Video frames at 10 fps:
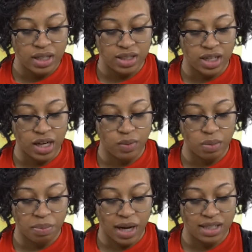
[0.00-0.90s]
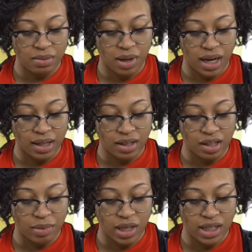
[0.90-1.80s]
To anyone passing by, the
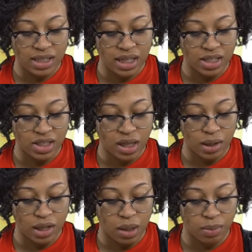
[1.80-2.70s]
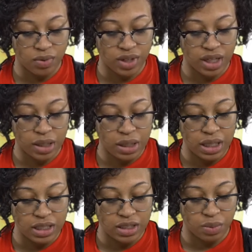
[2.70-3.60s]
lemonade stand shouted, "Come over here,
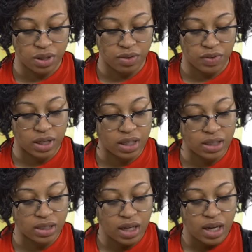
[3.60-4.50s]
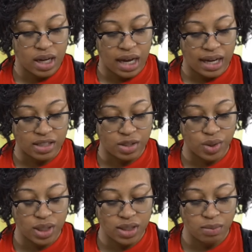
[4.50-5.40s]
this is where the fun is." As
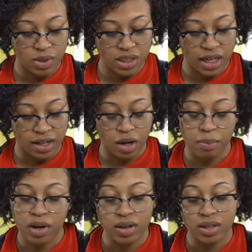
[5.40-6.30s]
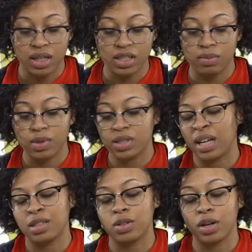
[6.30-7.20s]
soon as the music had come on, customers
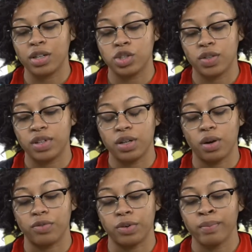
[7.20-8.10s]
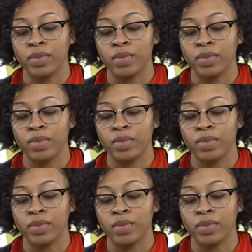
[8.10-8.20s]
had started drifting over.